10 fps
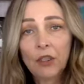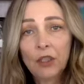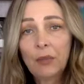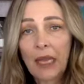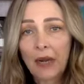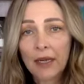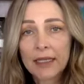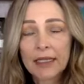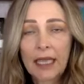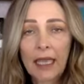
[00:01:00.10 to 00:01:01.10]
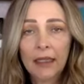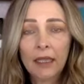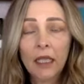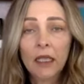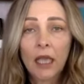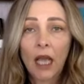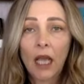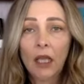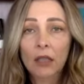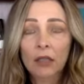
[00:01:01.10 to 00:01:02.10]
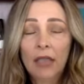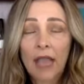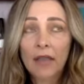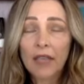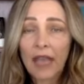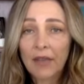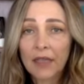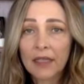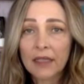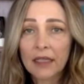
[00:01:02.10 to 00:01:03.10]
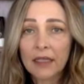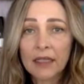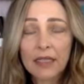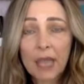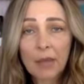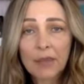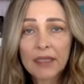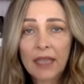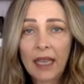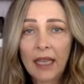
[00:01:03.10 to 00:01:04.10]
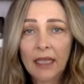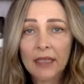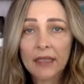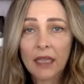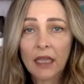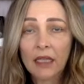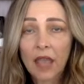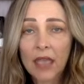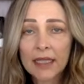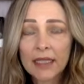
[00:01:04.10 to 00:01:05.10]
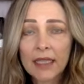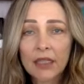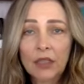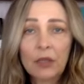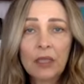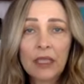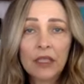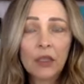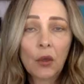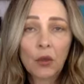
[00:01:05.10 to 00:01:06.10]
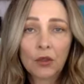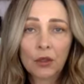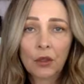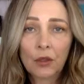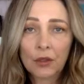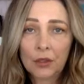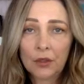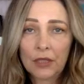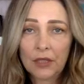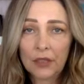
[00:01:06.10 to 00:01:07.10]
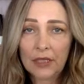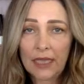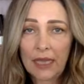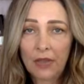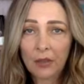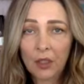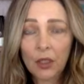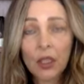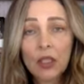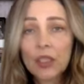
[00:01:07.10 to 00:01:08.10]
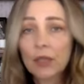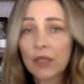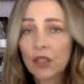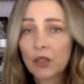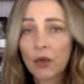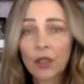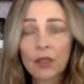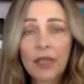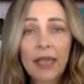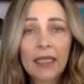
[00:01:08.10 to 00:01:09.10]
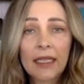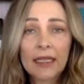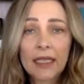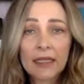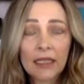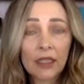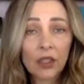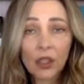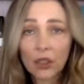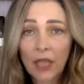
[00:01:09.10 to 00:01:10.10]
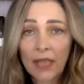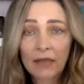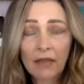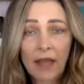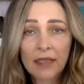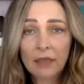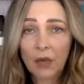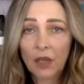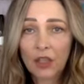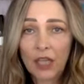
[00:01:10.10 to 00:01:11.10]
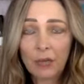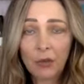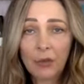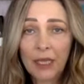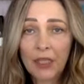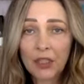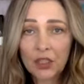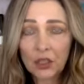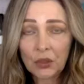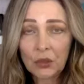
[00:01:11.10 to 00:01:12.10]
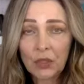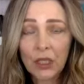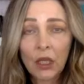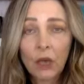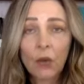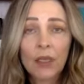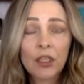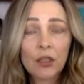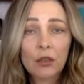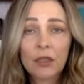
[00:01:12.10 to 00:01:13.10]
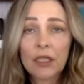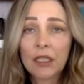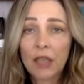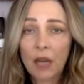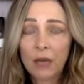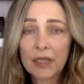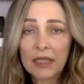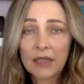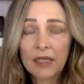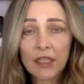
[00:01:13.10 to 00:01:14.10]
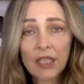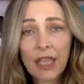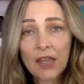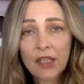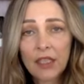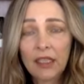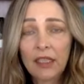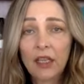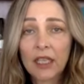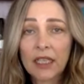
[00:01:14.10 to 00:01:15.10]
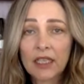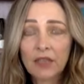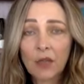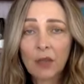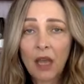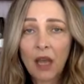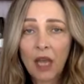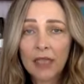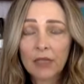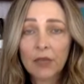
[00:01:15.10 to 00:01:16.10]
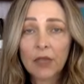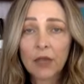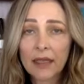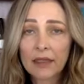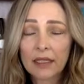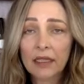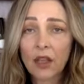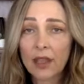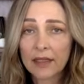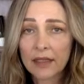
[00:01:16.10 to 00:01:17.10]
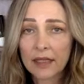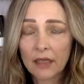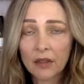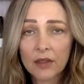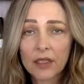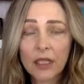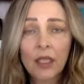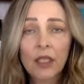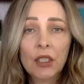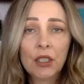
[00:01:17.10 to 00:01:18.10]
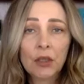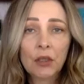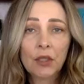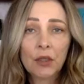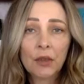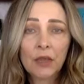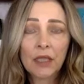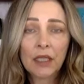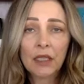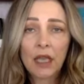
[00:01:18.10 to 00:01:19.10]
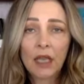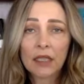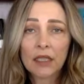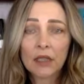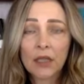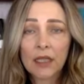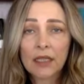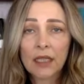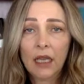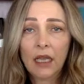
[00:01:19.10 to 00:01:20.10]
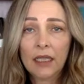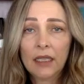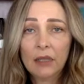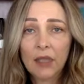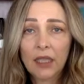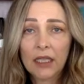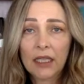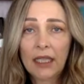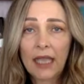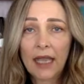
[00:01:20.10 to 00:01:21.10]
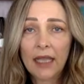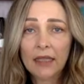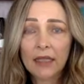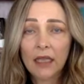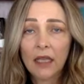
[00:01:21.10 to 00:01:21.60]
you parents can have the advocacy steps and guidance that you need to hold your local school district accountable to ensure that it doesn't look like last March, April, May, and June when children did not receive an education and our kids fell behind and regressed and lost skills due to the district's inability and